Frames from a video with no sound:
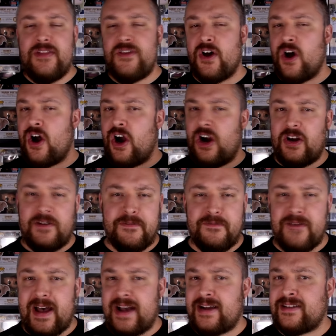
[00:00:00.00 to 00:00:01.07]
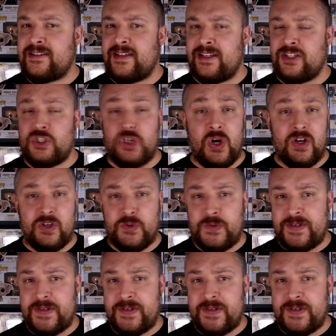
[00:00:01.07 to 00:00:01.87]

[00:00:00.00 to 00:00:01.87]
the artifacts that John